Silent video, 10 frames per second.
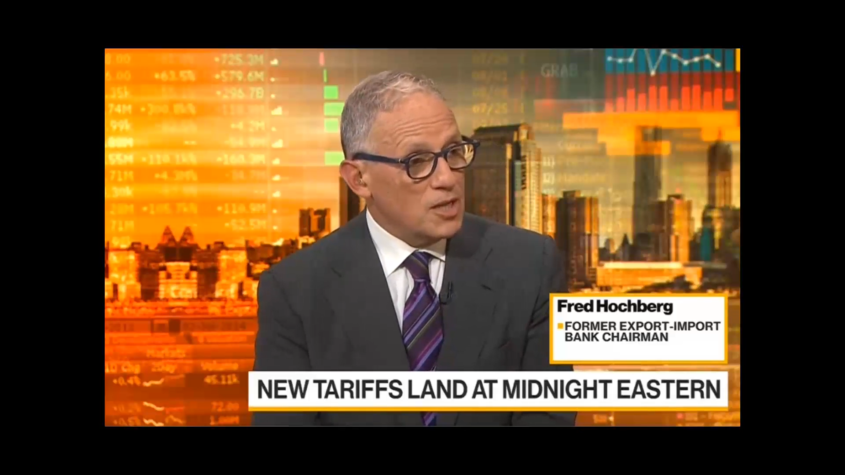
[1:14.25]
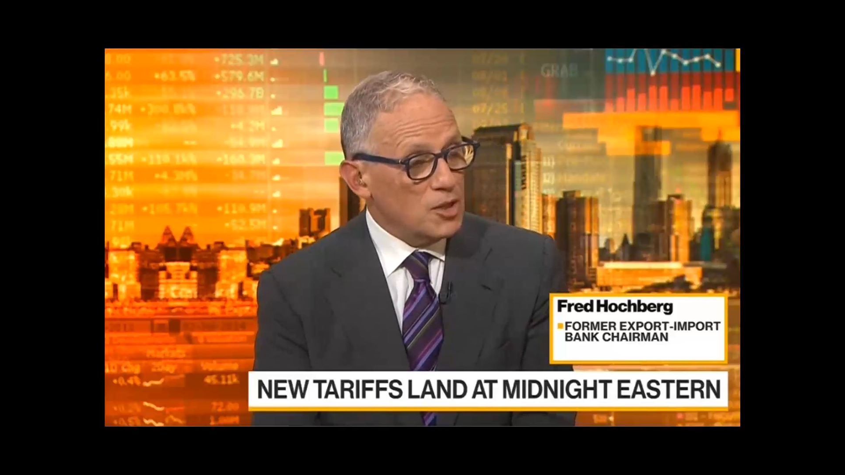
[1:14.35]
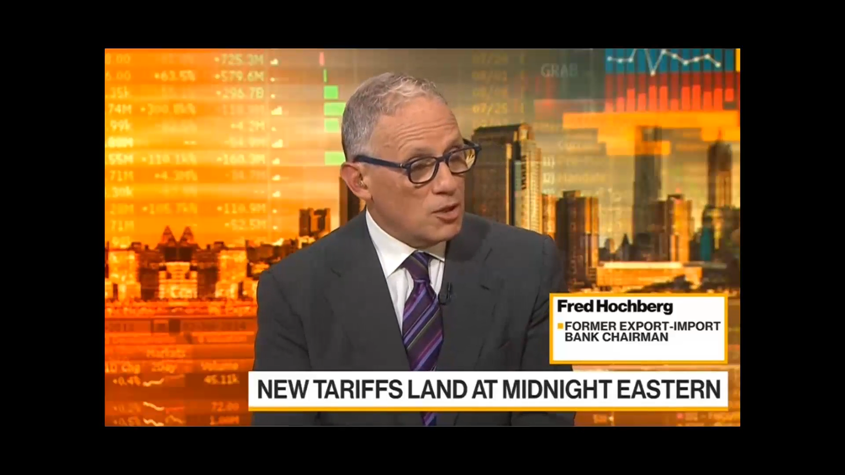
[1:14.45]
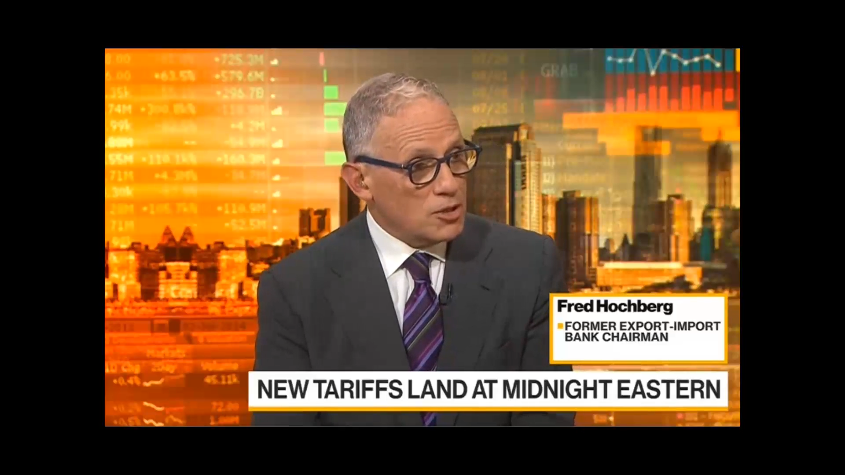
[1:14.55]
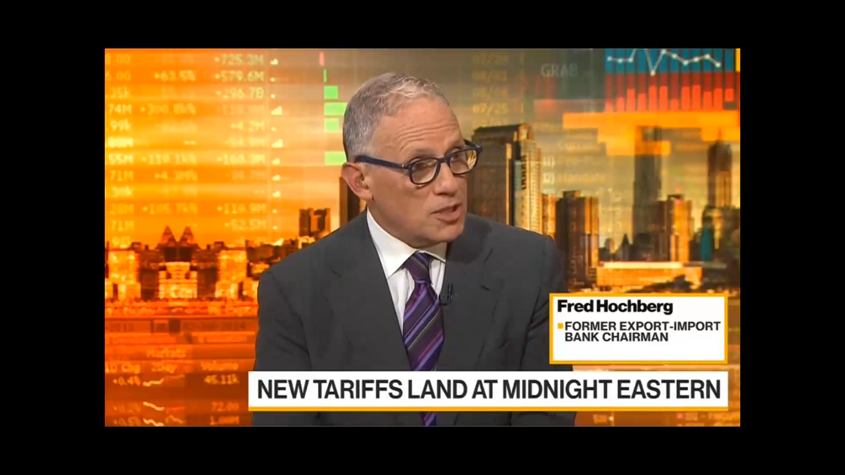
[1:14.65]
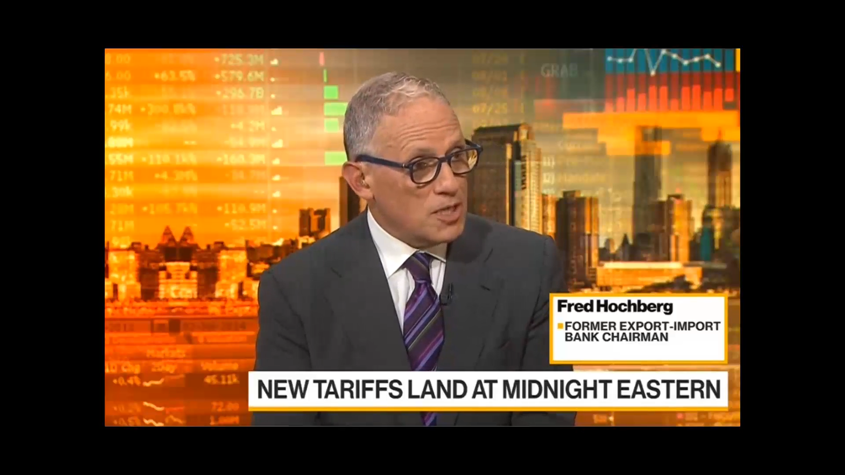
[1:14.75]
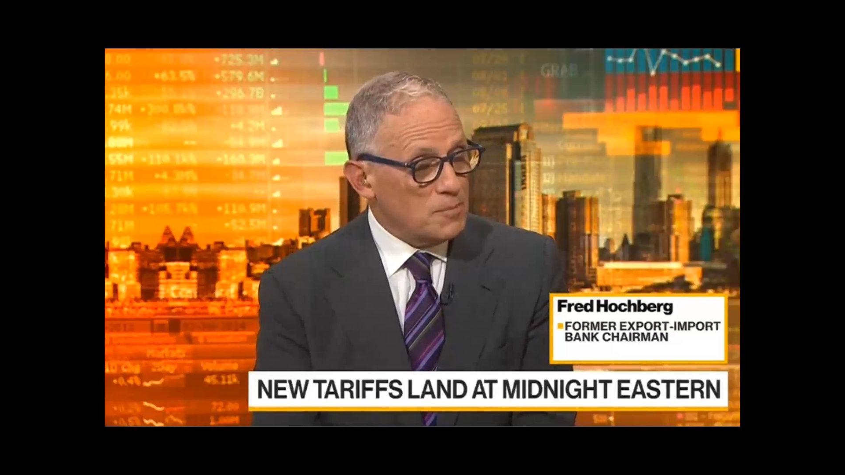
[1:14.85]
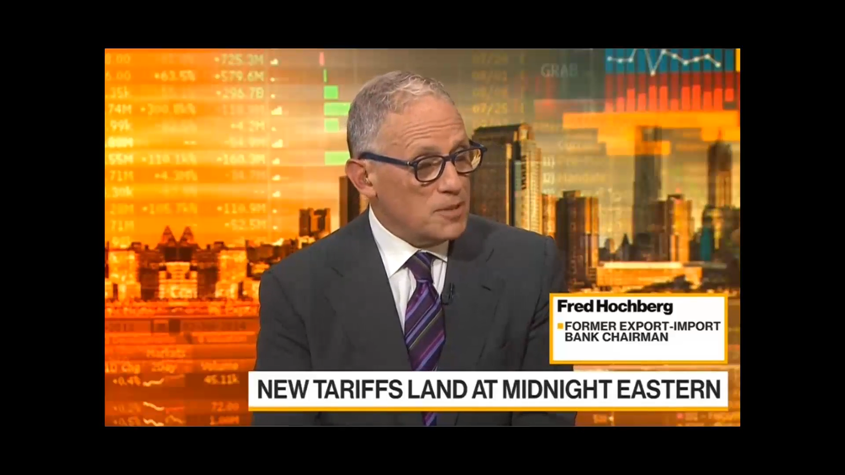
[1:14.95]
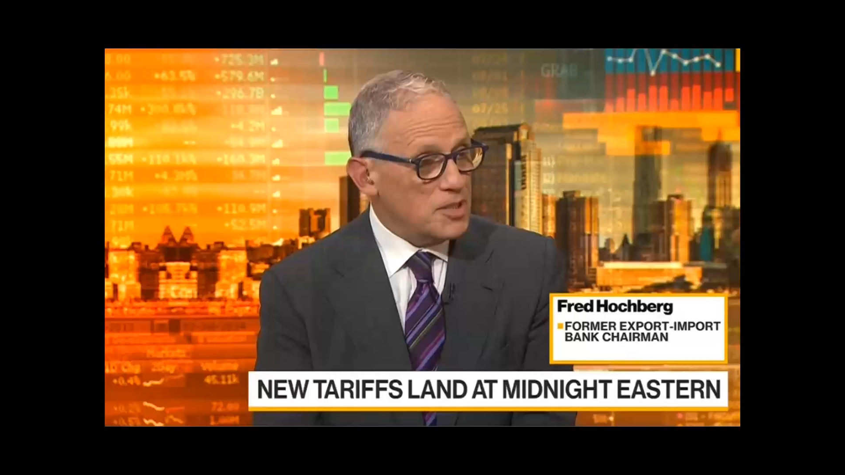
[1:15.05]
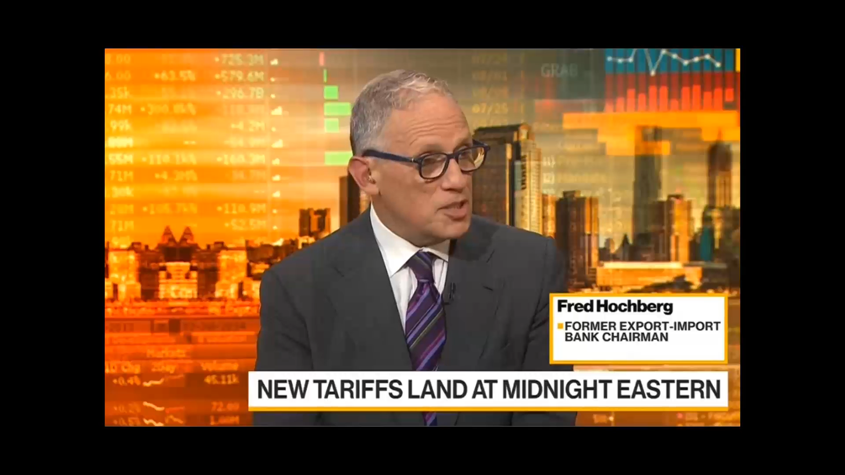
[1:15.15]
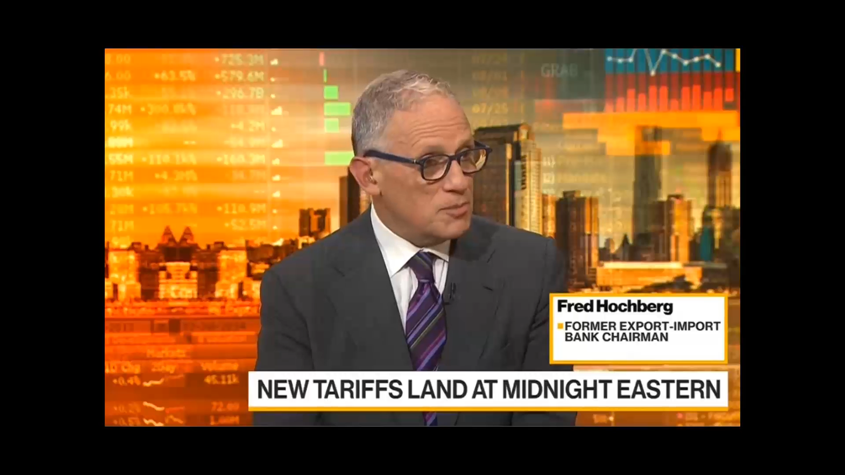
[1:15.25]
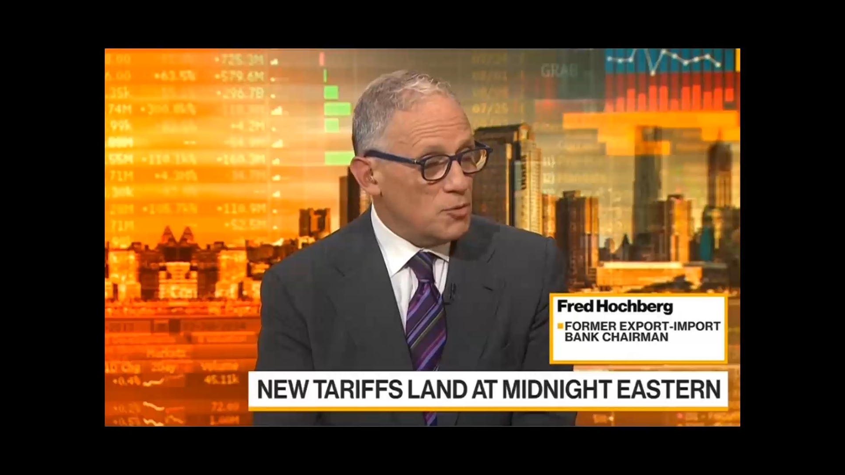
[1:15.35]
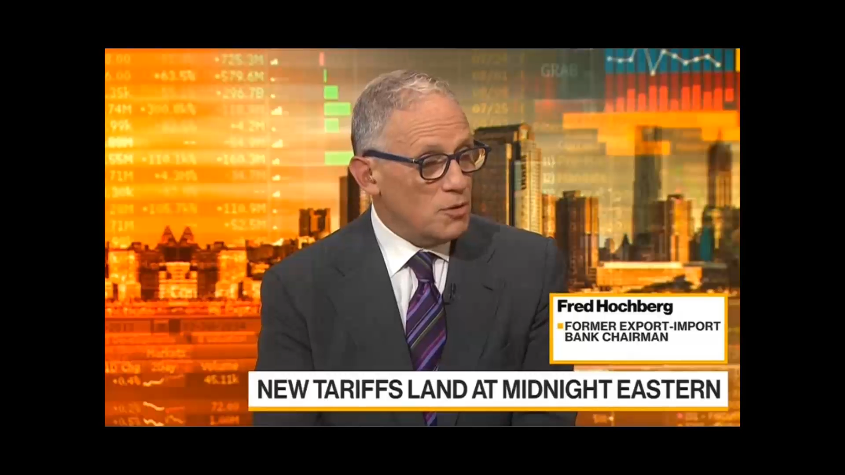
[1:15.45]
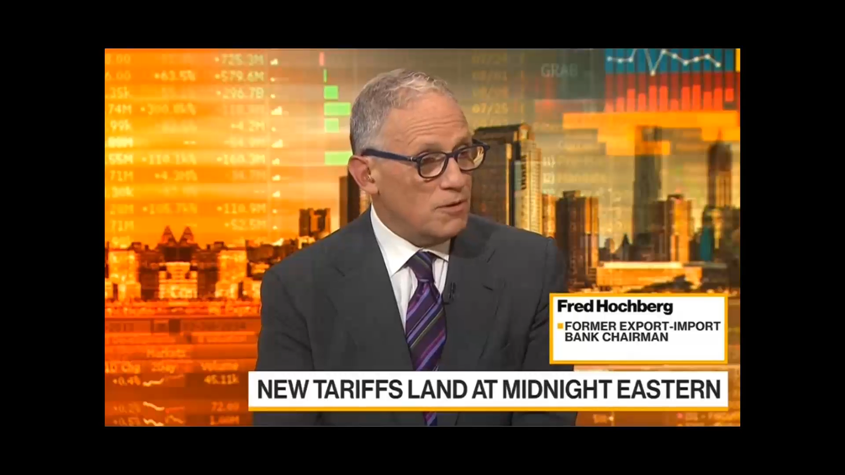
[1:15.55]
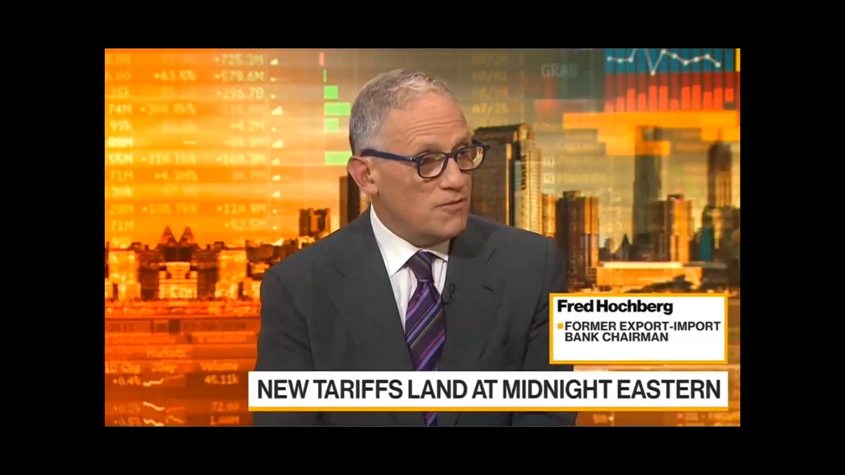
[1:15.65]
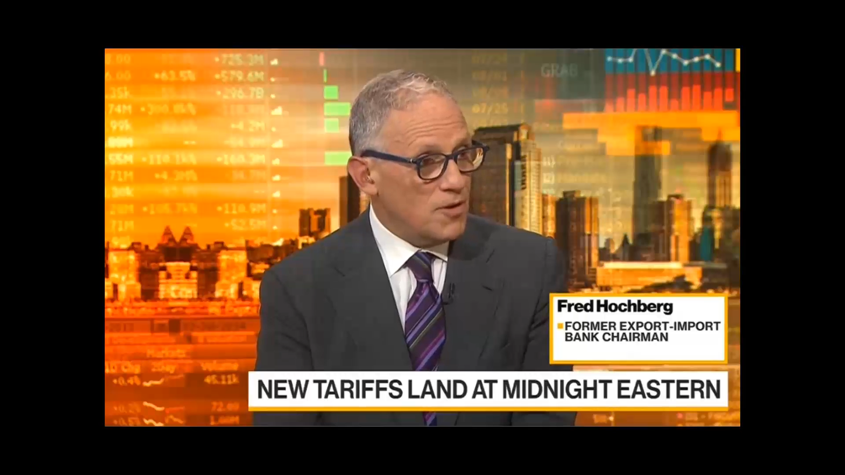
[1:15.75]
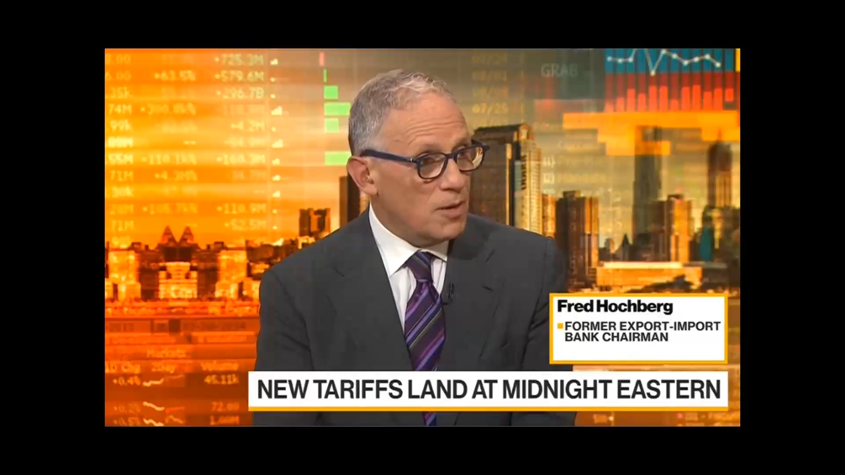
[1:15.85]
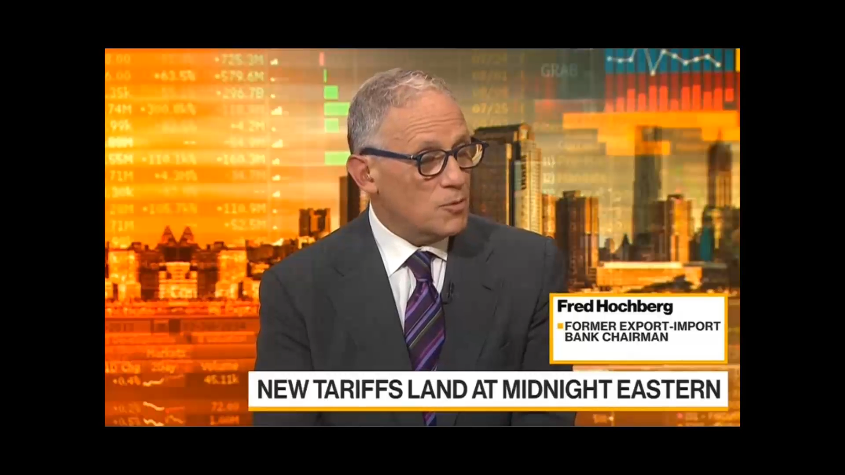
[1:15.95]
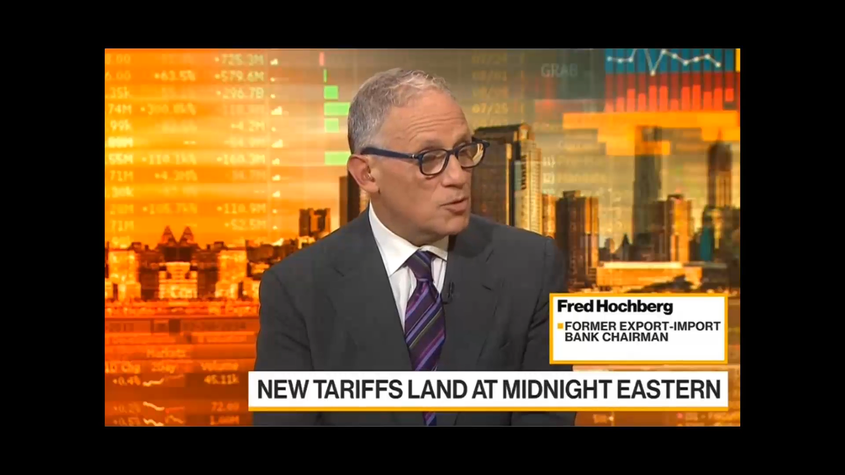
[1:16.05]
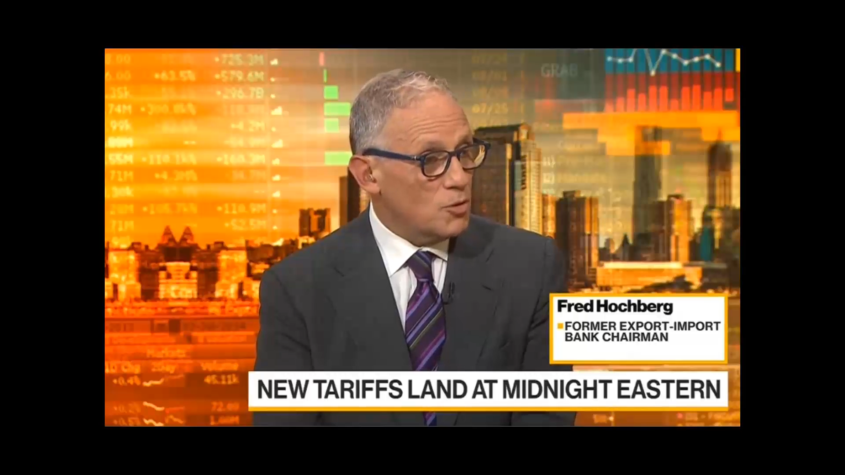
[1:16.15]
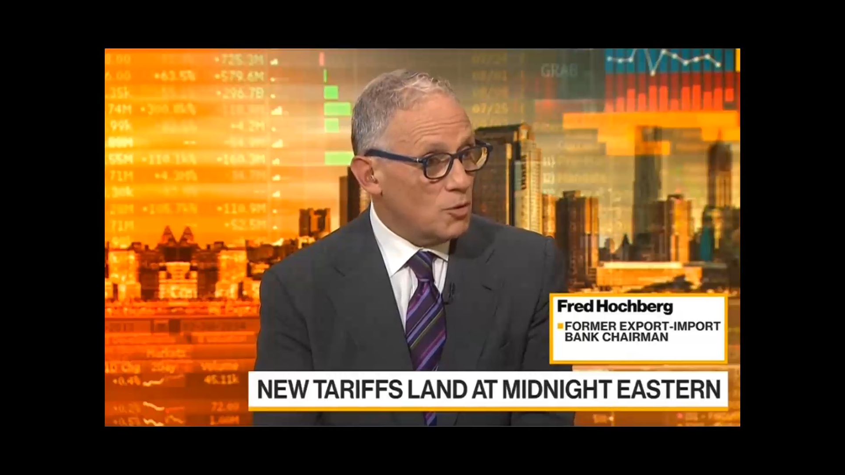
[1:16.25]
large companies, small farmers,